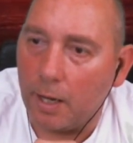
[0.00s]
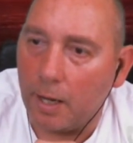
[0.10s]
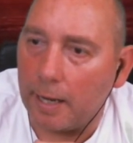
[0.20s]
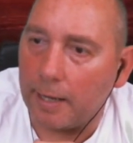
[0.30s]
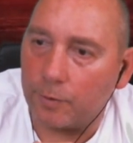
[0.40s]

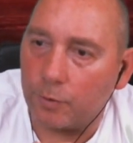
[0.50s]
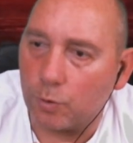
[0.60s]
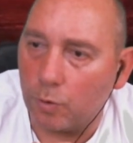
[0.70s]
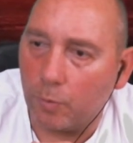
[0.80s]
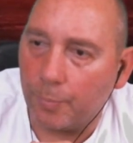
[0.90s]
and
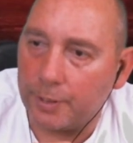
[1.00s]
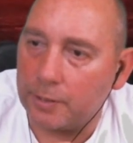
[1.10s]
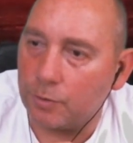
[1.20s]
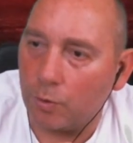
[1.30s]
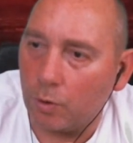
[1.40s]
up
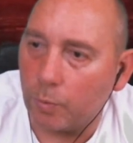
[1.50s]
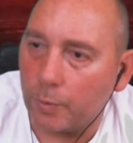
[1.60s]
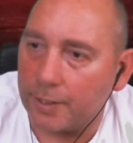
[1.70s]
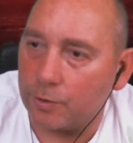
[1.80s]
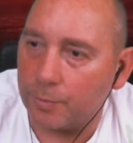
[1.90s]
is
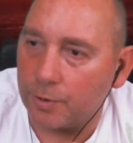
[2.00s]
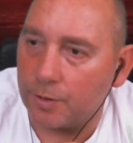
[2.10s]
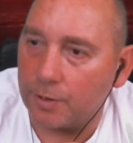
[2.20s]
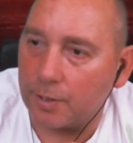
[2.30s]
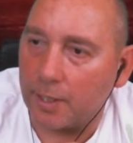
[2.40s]
always up to
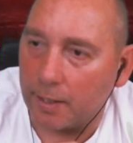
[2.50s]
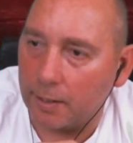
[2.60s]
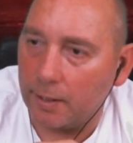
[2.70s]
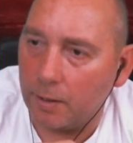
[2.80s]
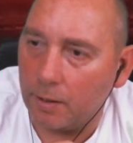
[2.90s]
the sky,